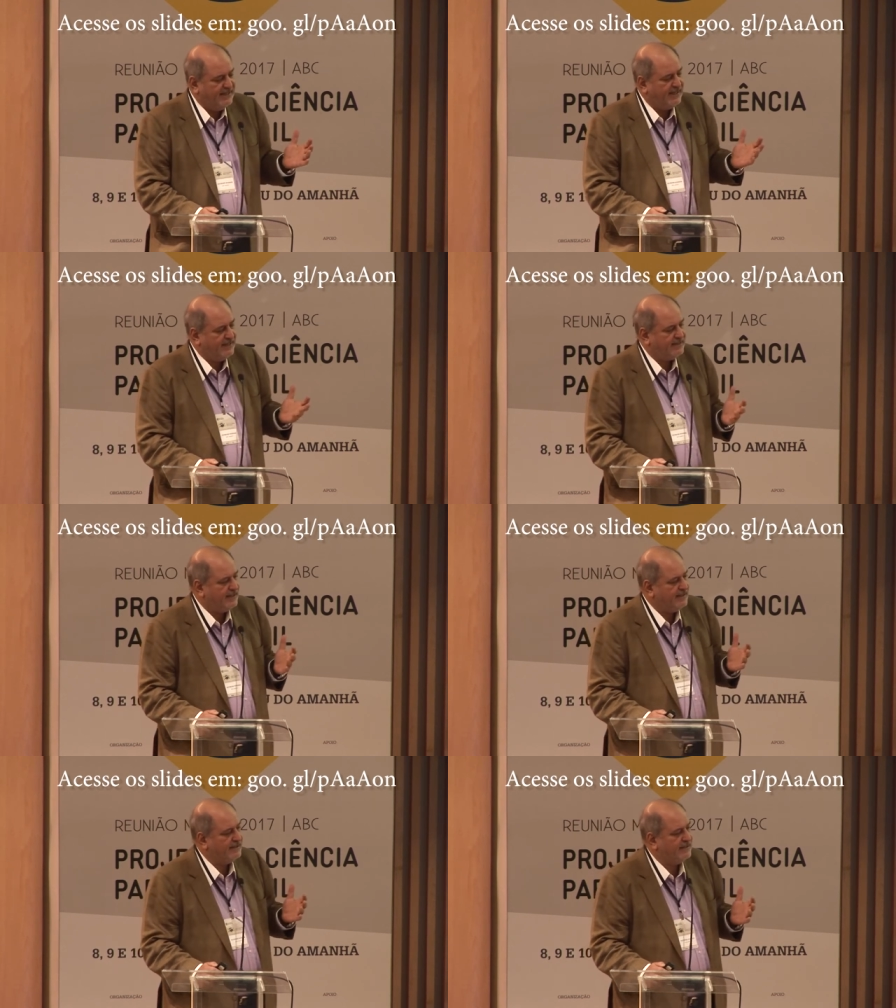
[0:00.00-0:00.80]

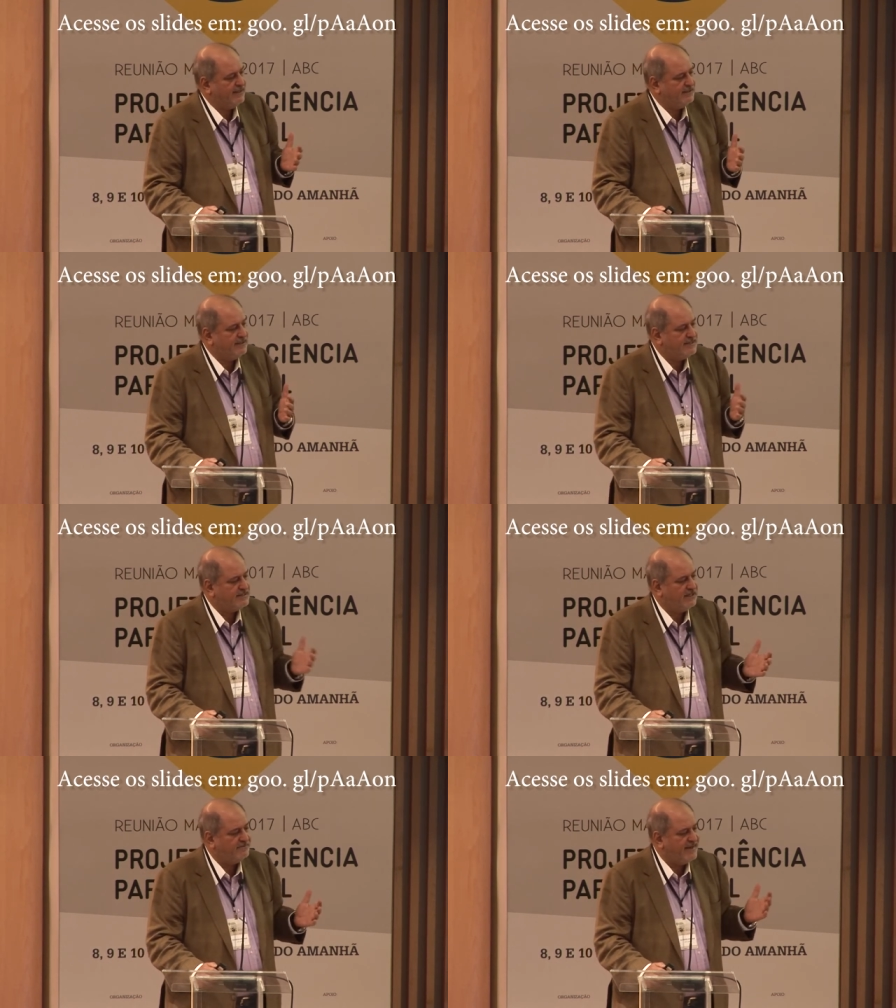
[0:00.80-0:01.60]
anything in the
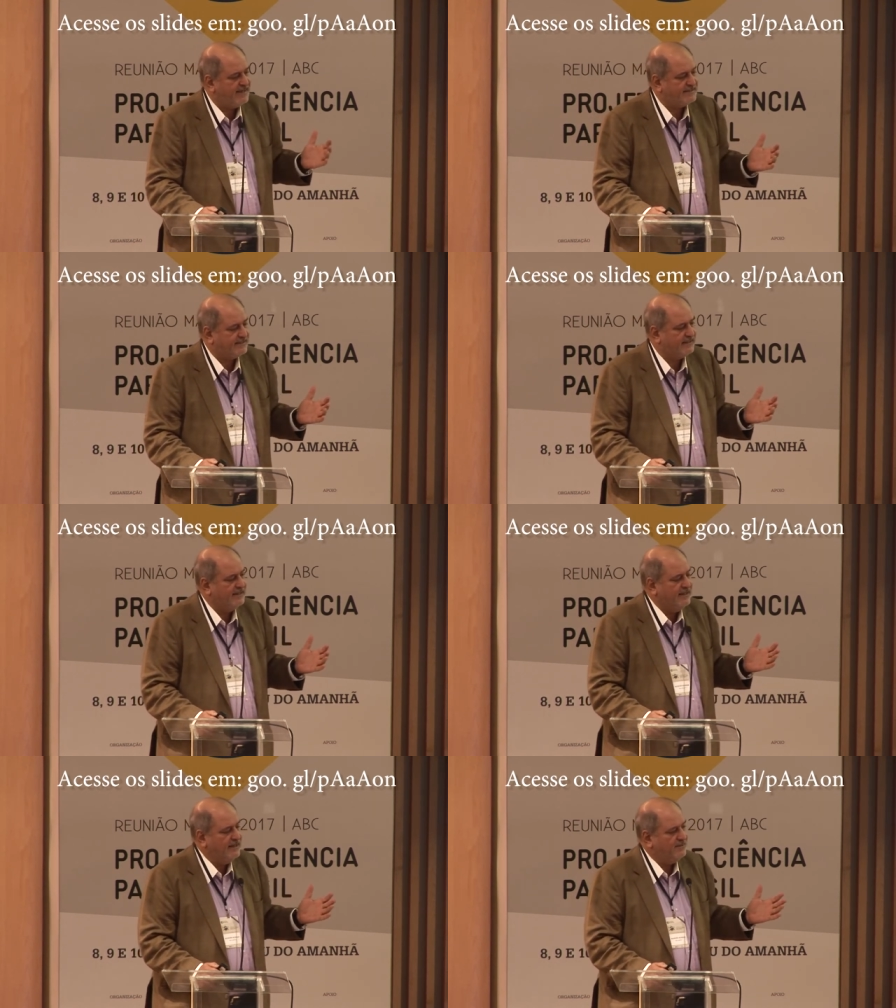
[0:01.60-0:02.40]
history of medicine
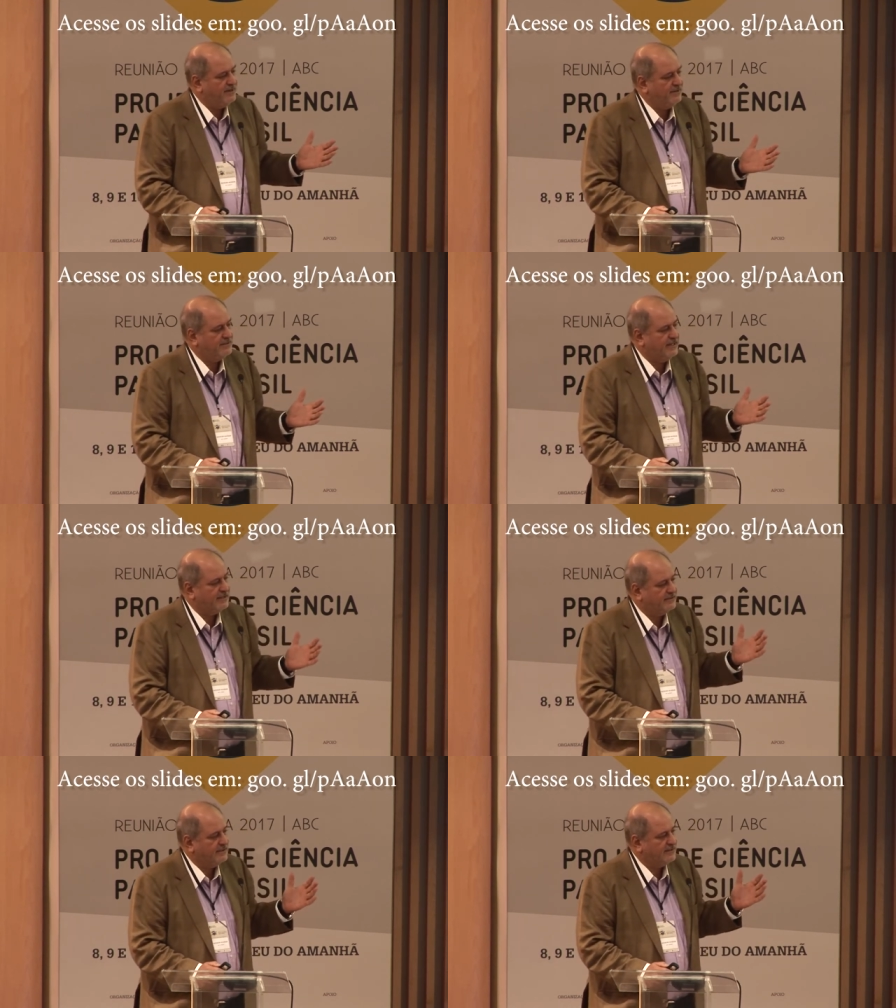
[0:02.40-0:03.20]
where you
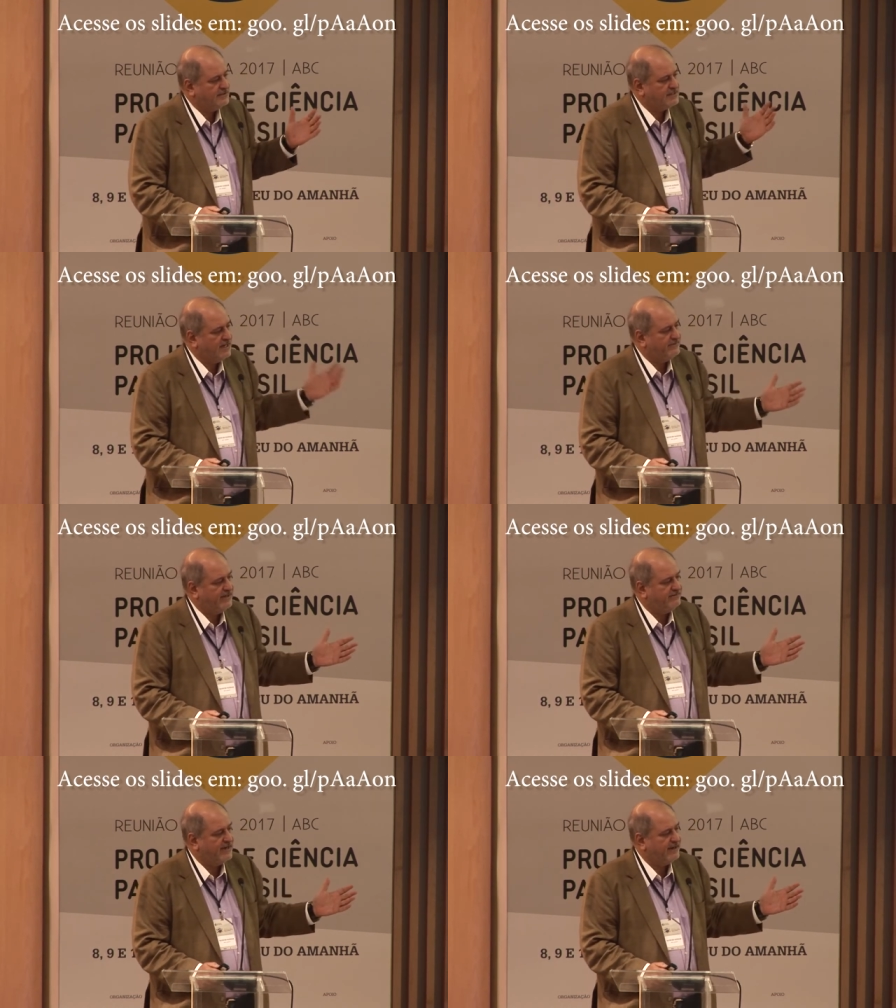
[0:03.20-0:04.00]
take a, a
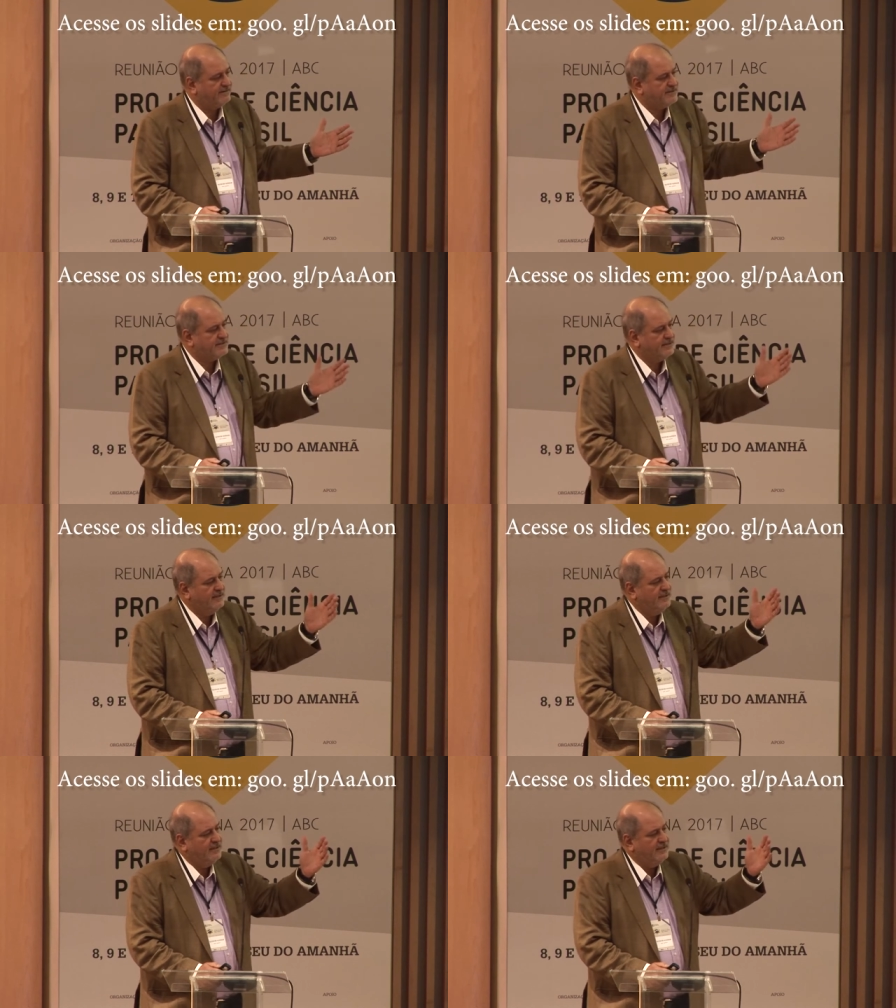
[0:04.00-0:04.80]
discovery of virus,
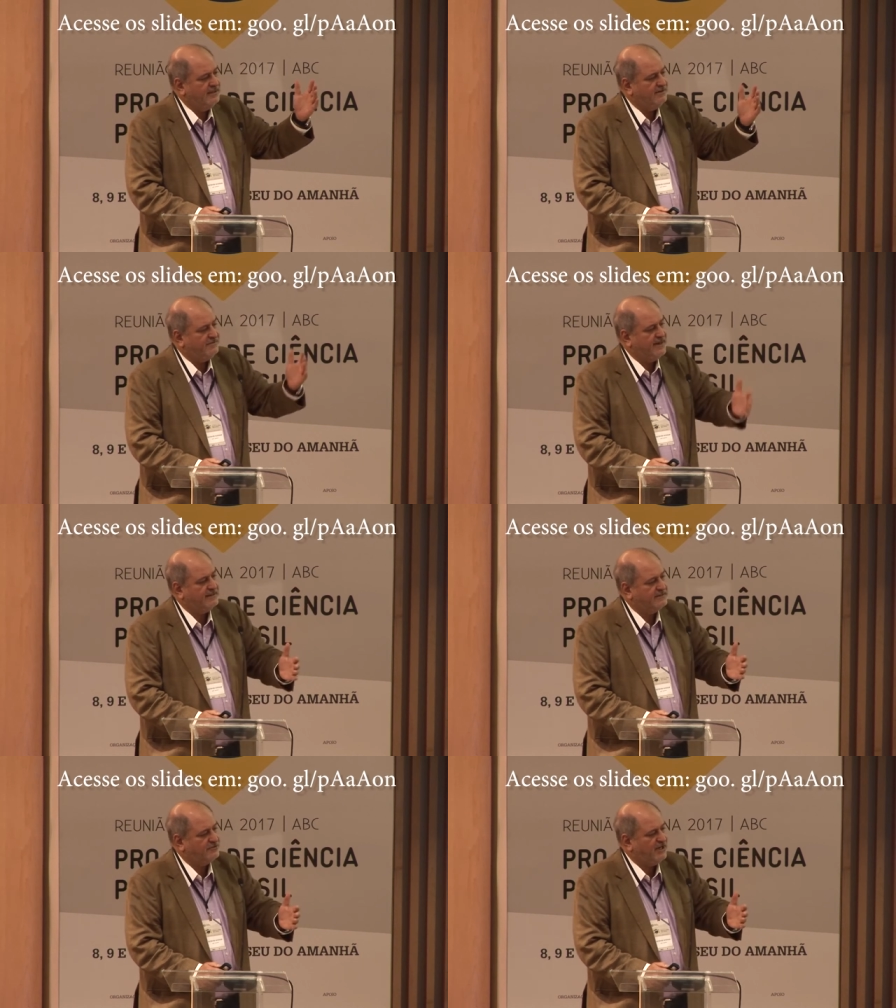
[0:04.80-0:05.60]

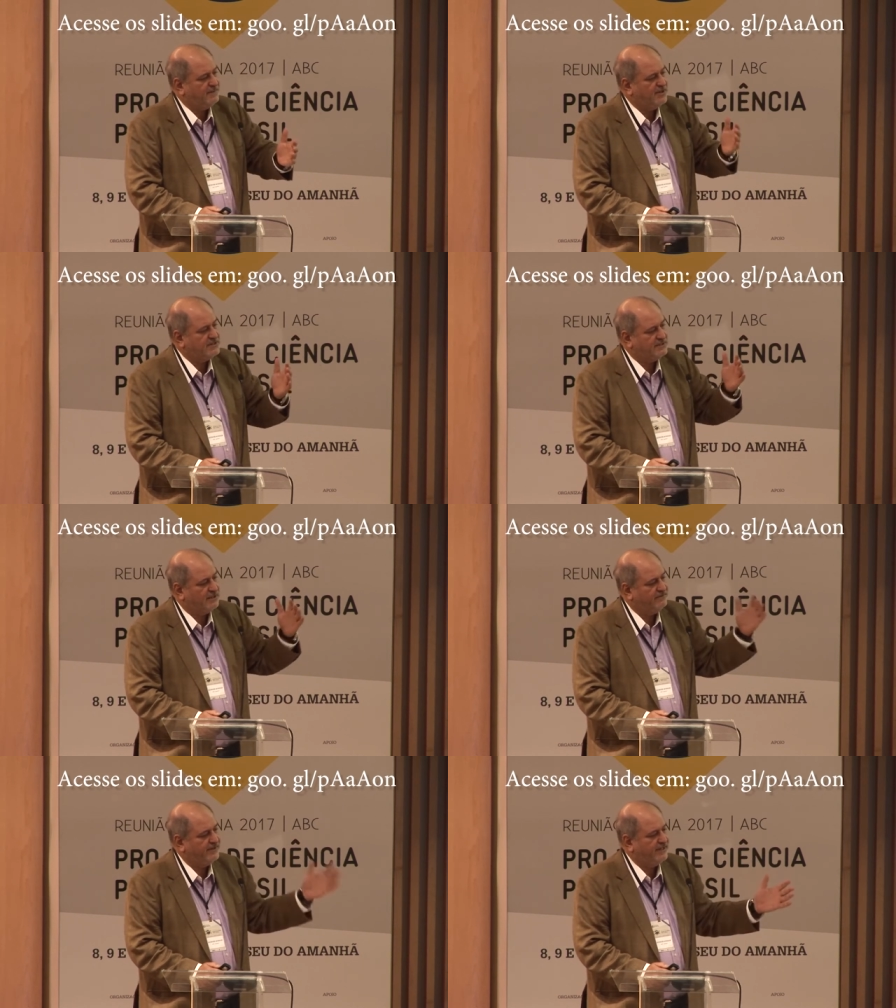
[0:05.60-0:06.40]
find treatments,
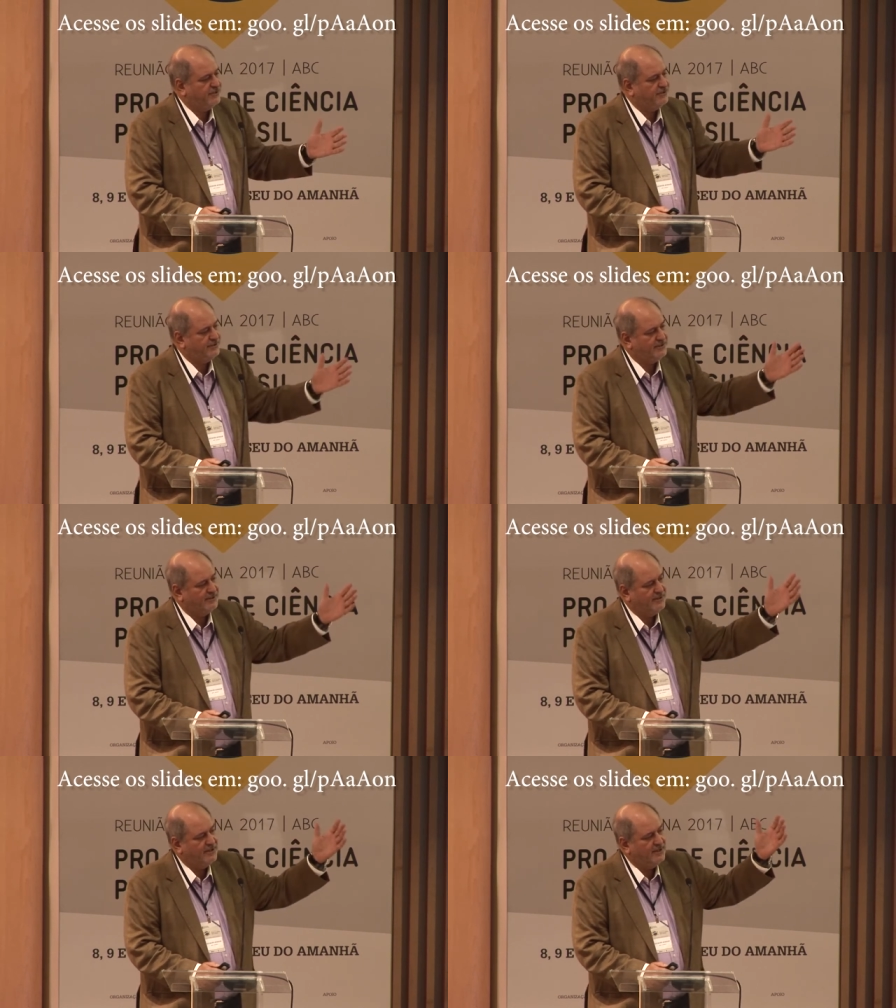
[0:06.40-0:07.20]
they're not very good,
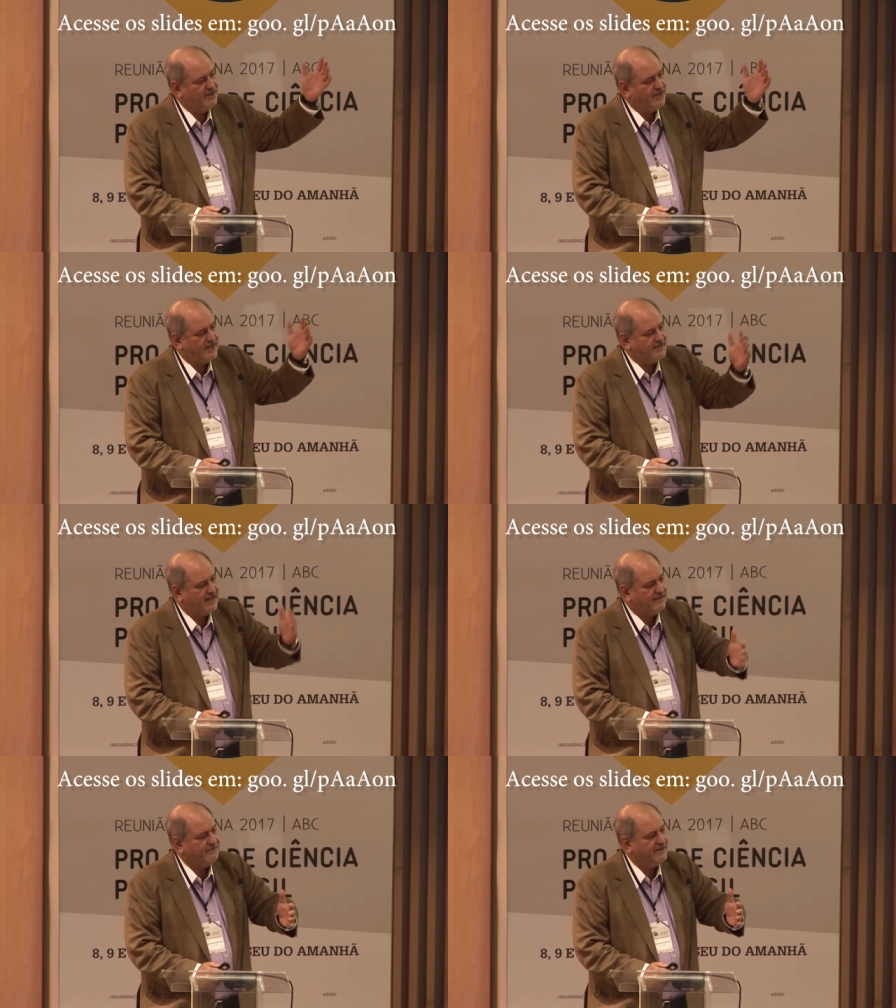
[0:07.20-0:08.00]
and
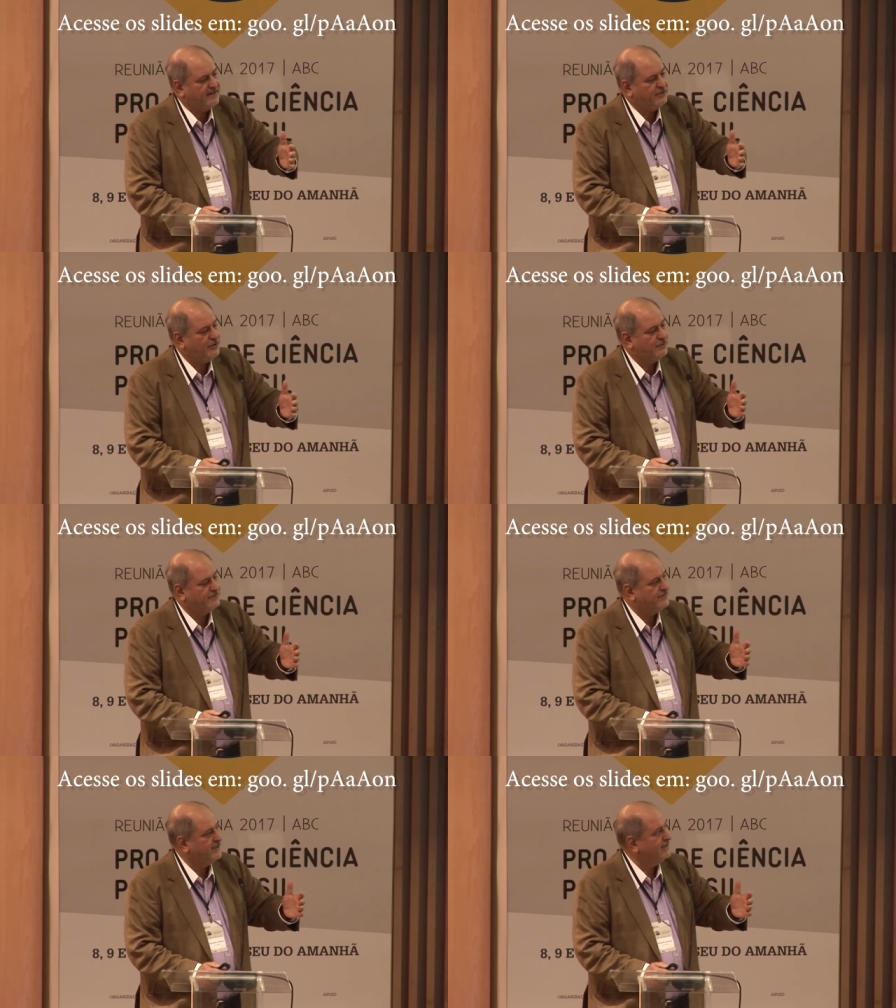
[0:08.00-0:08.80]
then find a cure for